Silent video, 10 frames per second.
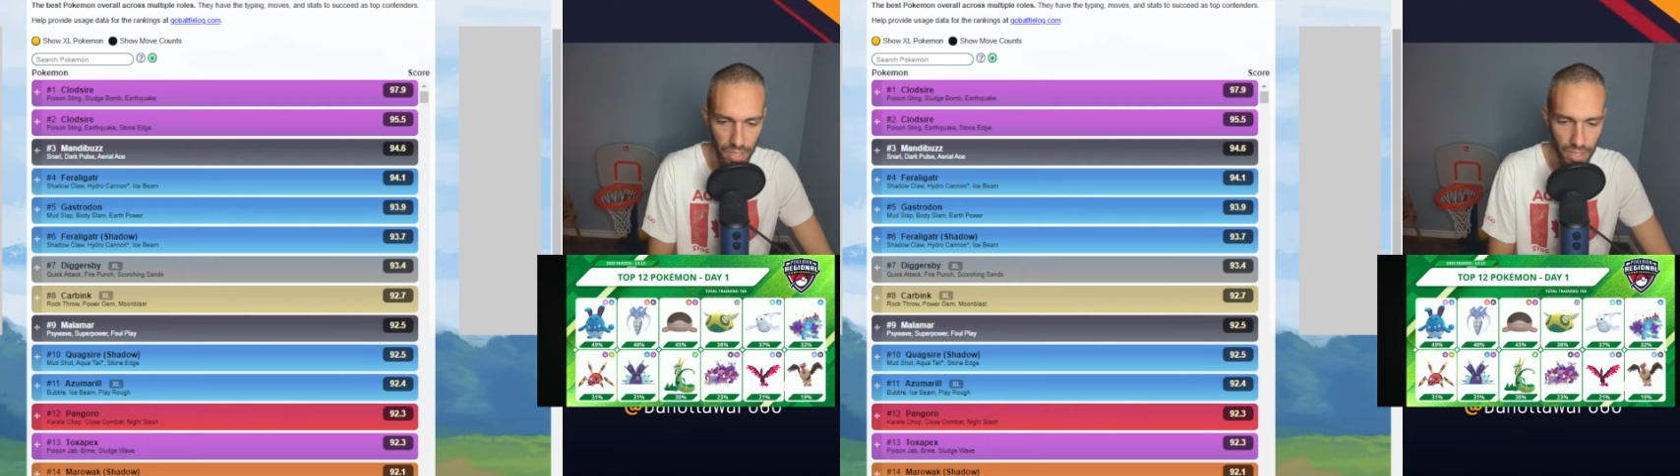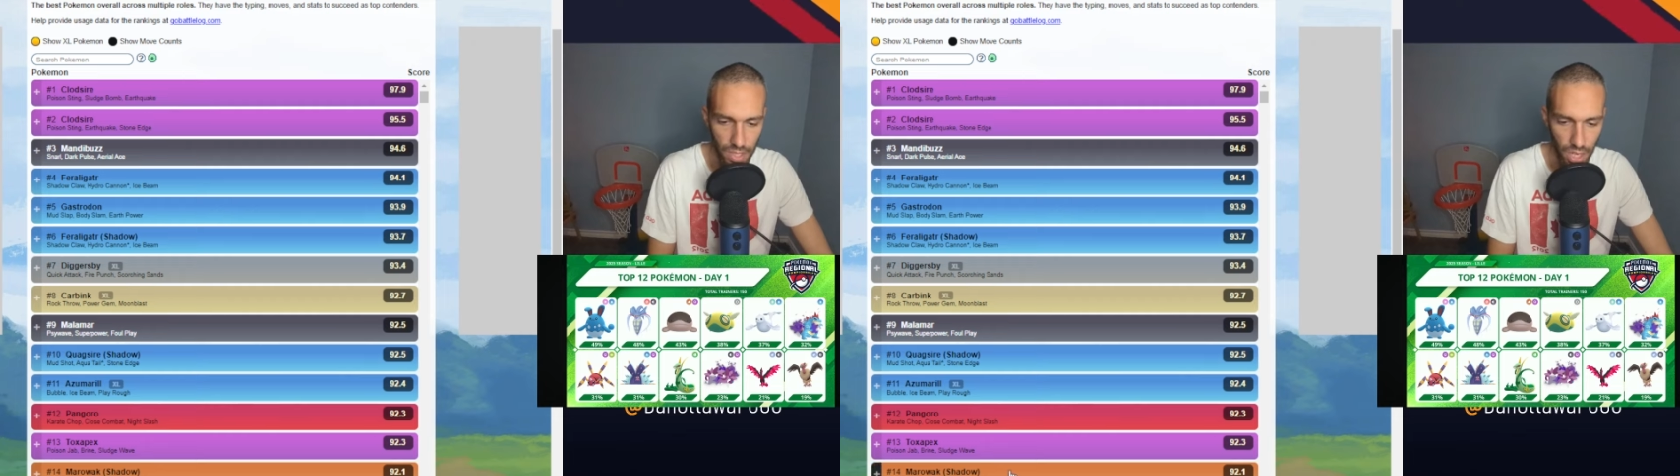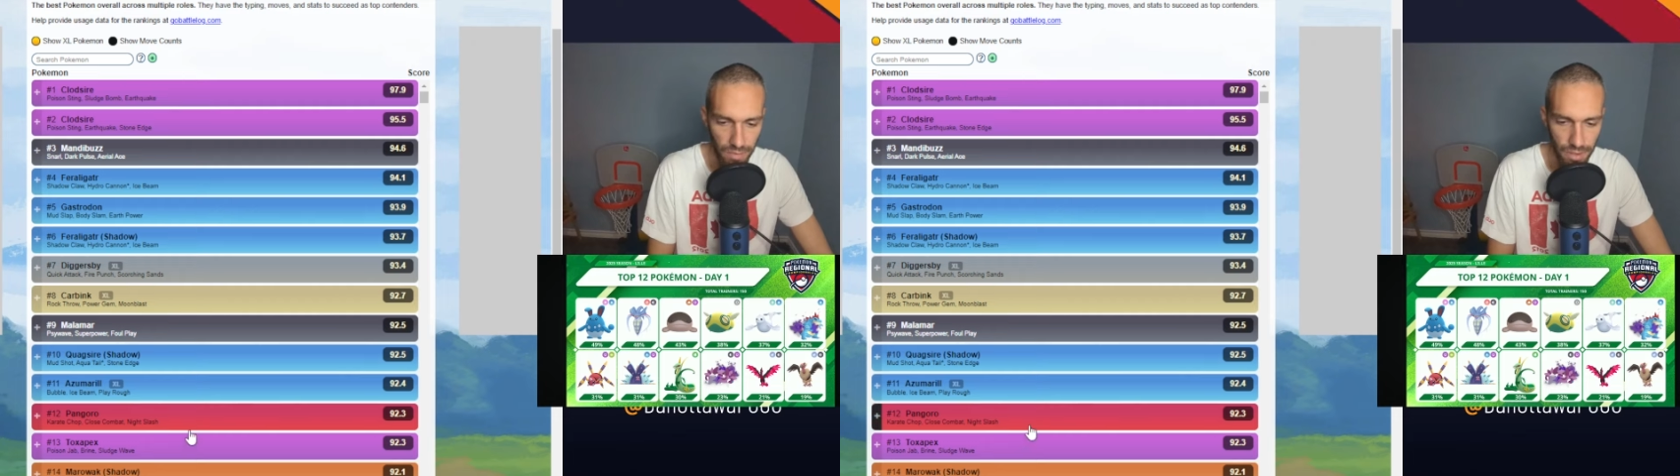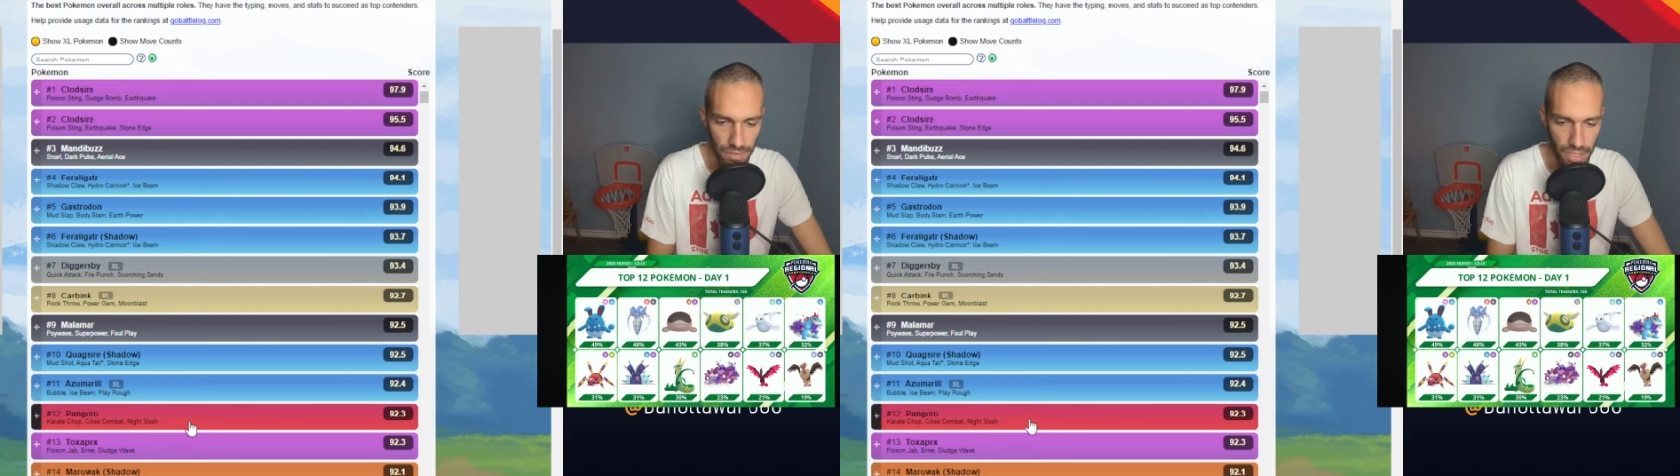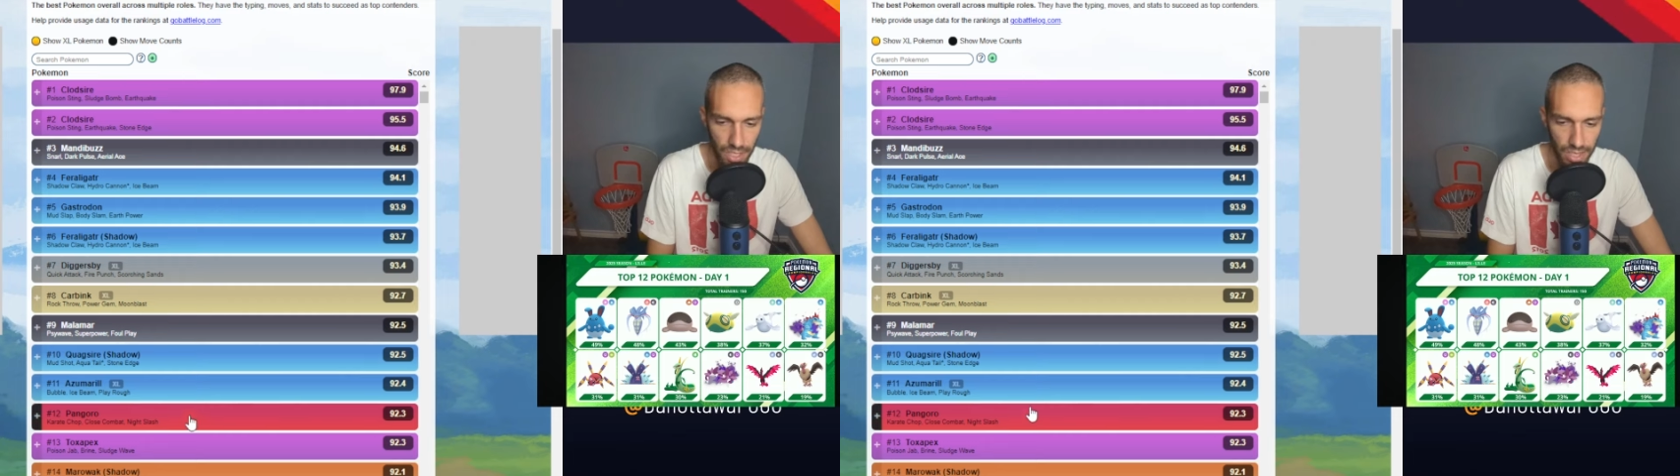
in the top 15